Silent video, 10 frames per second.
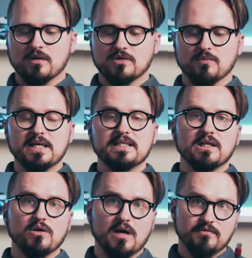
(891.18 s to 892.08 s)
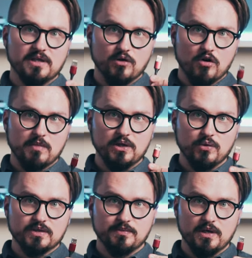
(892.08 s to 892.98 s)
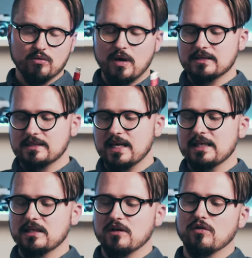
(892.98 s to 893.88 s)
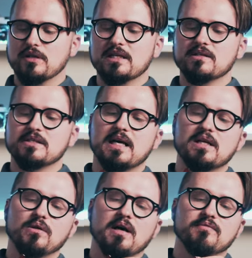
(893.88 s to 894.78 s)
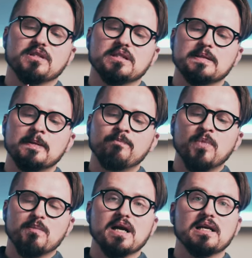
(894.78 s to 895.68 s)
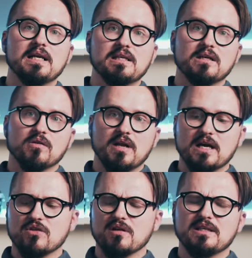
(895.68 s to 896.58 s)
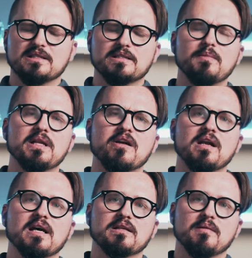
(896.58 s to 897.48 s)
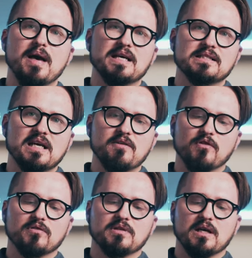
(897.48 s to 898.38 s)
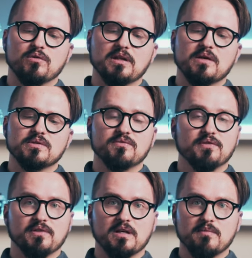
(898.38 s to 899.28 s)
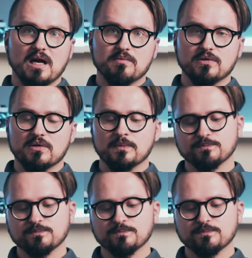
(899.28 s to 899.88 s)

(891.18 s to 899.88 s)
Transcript: So basically you have the normal USB on one side and on the other side you have this magnetic connection. It's similar like the MagSafe on the 2015 MacBook